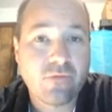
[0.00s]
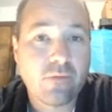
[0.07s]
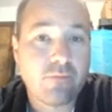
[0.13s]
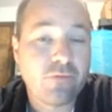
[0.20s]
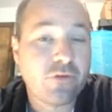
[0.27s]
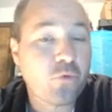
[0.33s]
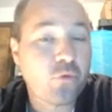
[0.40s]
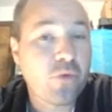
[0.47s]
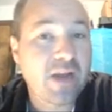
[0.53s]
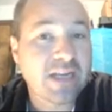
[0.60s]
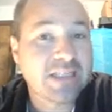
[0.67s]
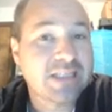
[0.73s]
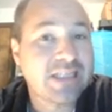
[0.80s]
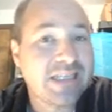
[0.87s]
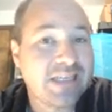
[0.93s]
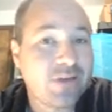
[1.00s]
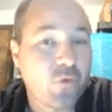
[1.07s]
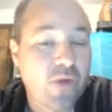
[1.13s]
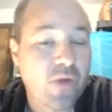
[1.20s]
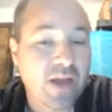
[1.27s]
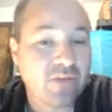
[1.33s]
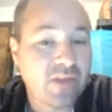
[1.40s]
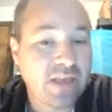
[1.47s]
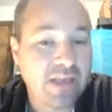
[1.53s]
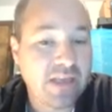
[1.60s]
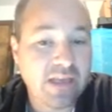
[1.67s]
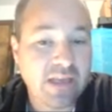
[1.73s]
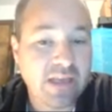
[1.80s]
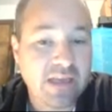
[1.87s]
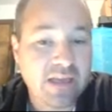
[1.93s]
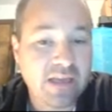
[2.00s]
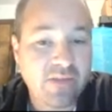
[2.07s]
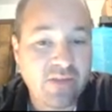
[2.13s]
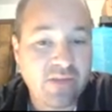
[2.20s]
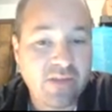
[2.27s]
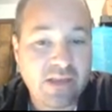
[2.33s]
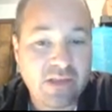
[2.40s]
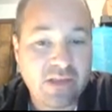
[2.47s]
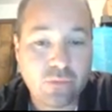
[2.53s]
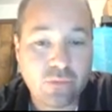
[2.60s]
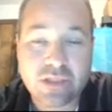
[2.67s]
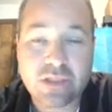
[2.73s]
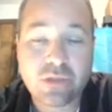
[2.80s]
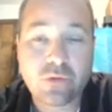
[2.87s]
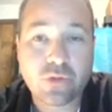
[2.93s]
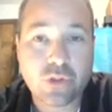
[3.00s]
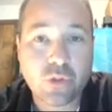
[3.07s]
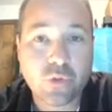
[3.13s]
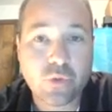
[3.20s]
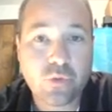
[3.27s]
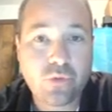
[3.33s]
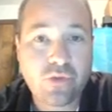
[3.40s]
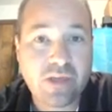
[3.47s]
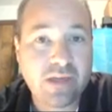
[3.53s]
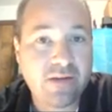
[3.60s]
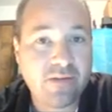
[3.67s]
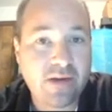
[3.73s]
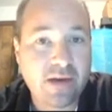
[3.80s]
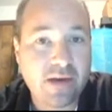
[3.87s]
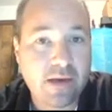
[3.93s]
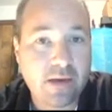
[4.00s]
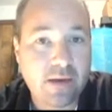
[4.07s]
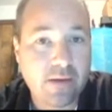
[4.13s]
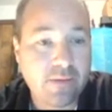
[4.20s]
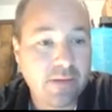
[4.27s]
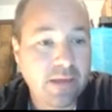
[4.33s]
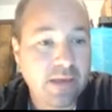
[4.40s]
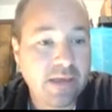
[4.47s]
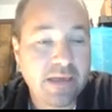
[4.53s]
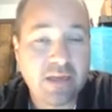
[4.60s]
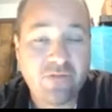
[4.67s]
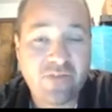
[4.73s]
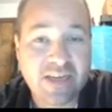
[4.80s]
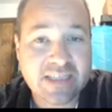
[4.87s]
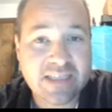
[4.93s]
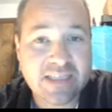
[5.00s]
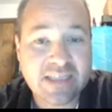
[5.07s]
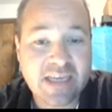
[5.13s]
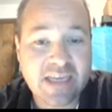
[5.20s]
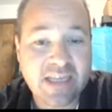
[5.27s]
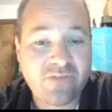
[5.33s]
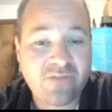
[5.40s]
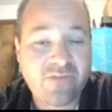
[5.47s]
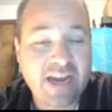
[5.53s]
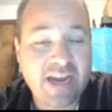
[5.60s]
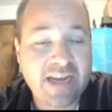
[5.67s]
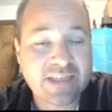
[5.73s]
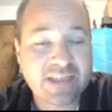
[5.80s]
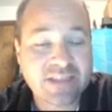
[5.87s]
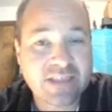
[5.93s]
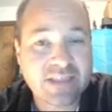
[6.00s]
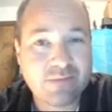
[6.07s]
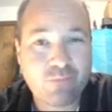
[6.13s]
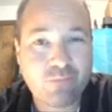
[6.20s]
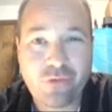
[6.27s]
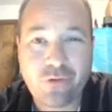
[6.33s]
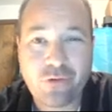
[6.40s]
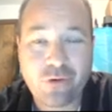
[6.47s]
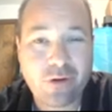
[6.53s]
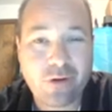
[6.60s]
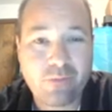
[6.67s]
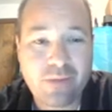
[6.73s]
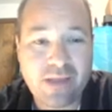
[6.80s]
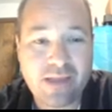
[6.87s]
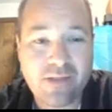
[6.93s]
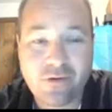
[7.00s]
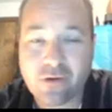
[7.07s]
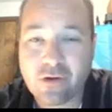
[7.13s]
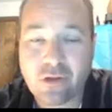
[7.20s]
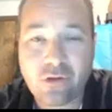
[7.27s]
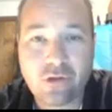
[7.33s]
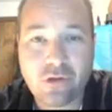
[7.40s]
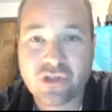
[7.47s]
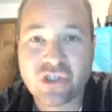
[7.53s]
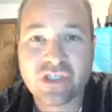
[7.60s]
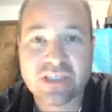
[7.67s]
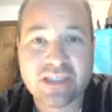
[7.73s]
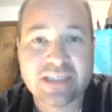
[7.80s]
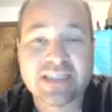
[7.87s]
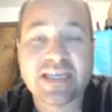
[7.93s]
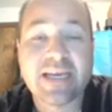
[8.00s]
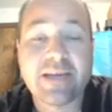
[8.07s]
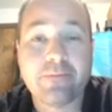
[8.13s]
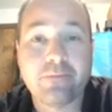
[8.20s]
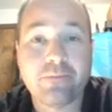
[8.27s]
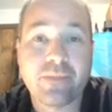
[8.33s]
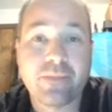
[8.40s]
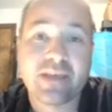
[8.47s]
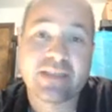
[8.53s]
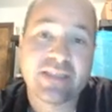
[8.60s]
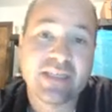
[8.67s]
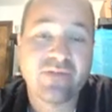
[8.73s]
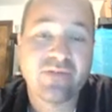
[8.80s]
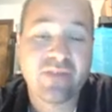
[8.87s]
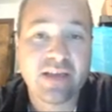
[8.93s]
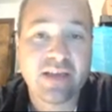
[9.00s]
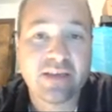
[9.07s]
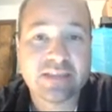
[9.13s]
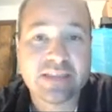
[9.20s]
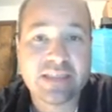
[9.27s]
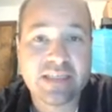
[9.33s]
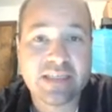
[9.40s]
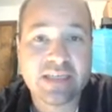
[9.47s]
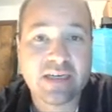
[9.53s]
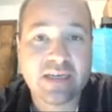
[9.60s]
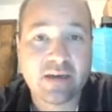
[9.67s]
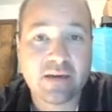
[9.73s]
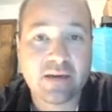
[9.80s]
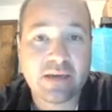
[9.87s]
from the direct to the indirect, you would still do the investing and the financing, but they're going to look just the same as the